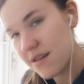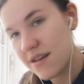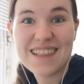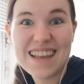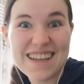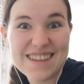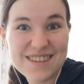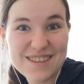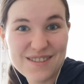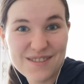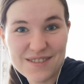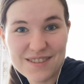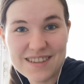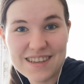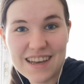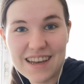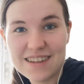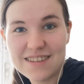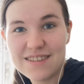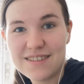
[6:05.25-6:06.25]
let's not
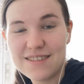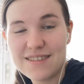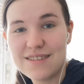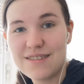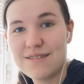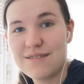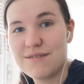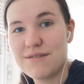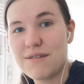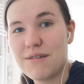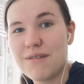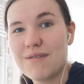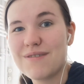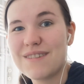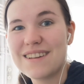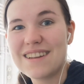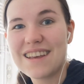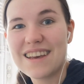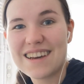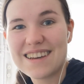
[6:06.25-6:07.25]
get too
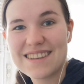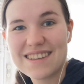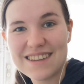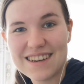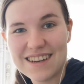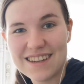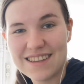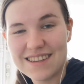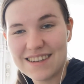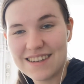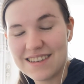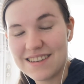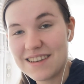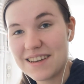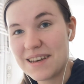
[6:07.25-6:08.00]
overly excited.